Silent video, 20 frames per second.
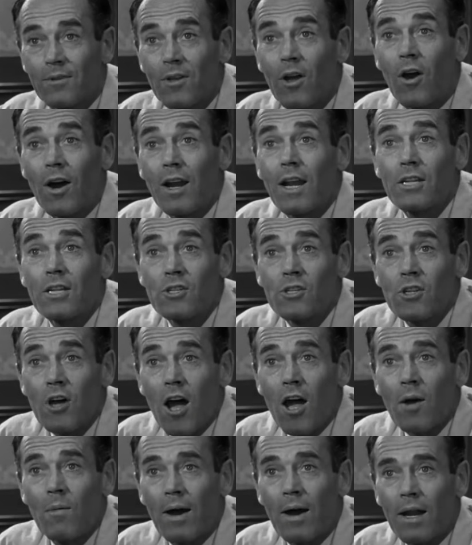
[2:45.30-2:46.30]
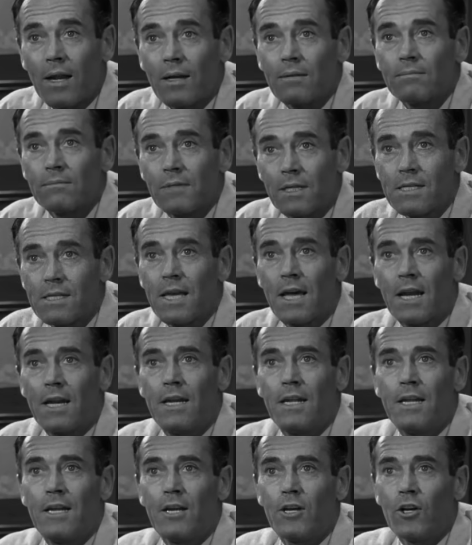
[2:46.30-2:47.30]
All right, let's talk about it. Let's get
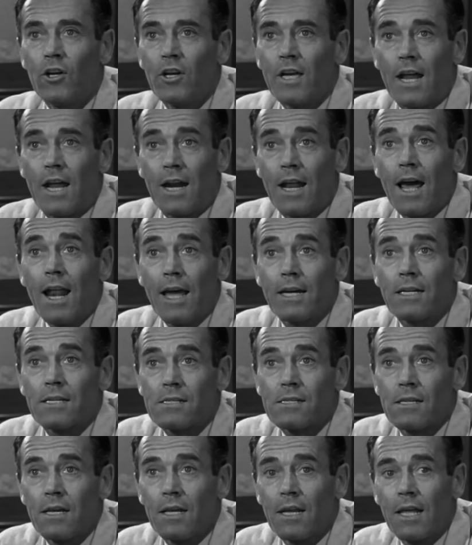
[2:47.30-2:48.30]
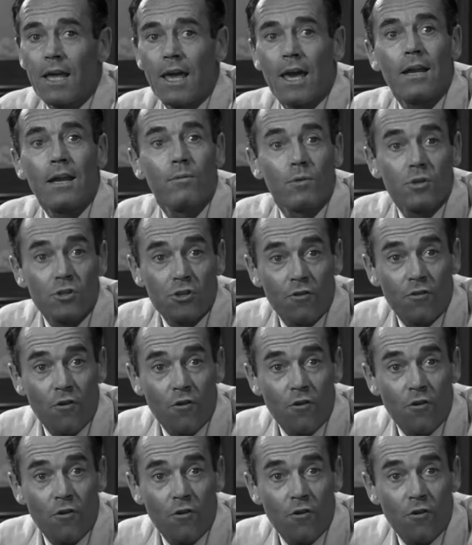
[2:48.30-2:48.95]
it in here and look at it. I'd like to see it again, Mr.